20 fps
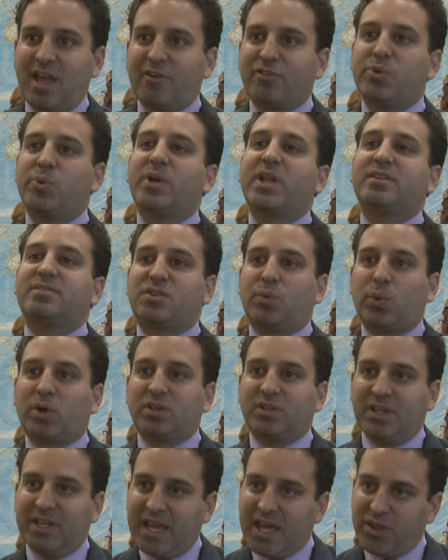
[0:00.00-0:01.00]
everyone has to work
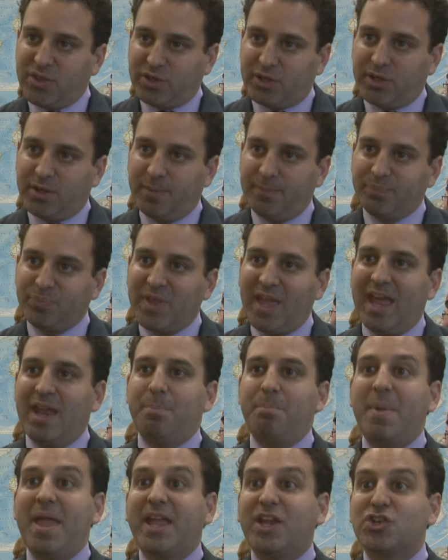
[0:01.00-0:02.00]
together
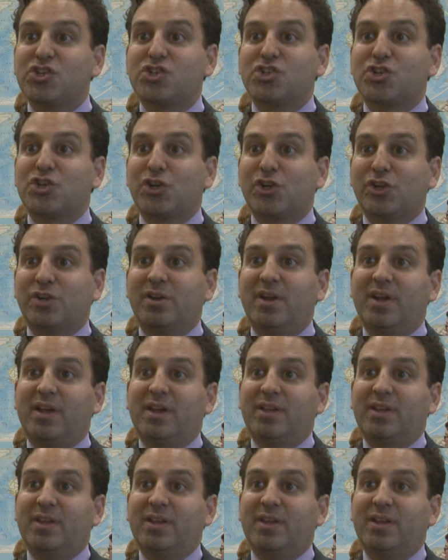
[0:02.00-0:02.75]
and make sure